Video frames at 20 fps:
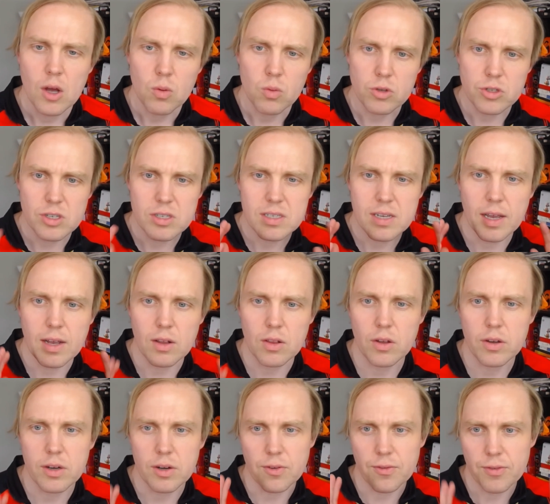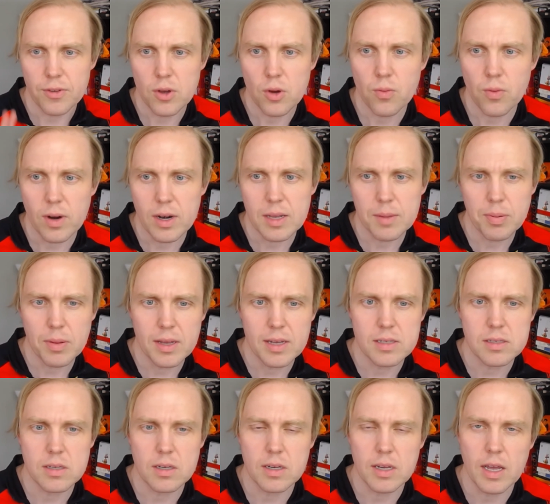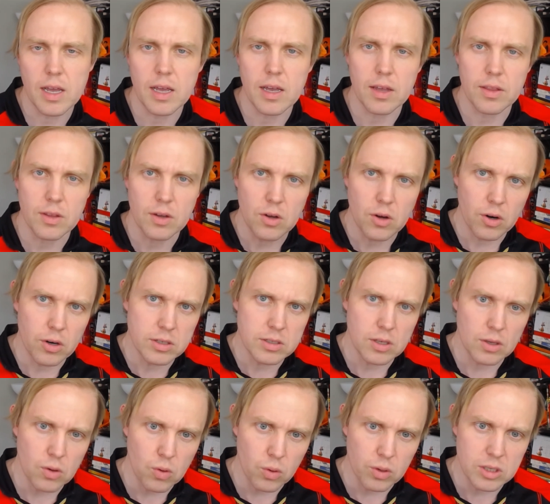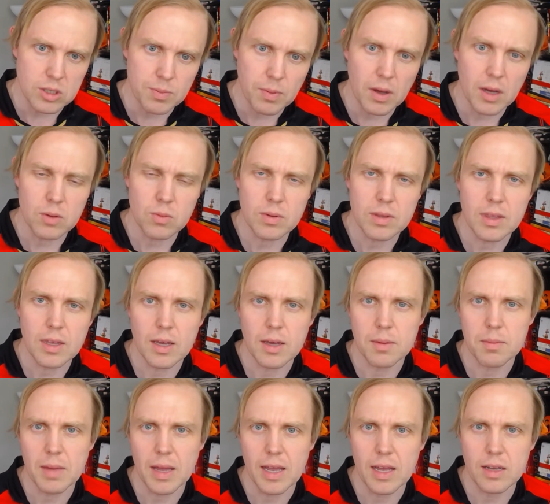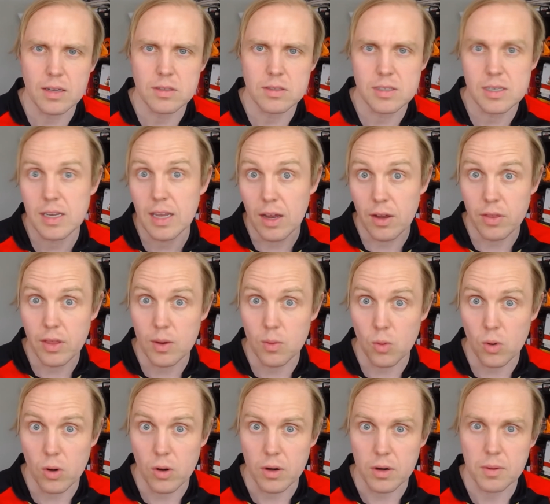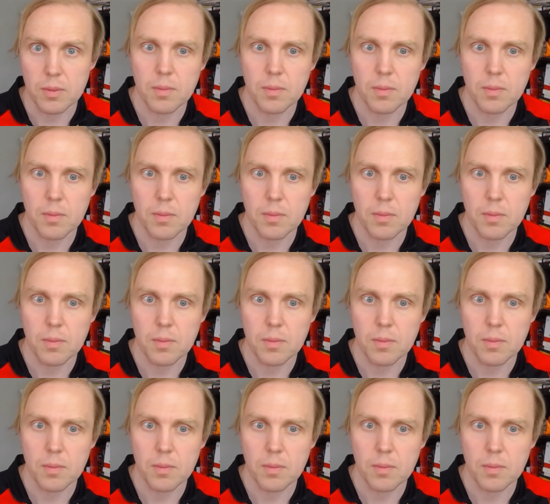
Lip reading: We'll just take a look at a few running plays today, at the cards that correspond with them, and see how they work.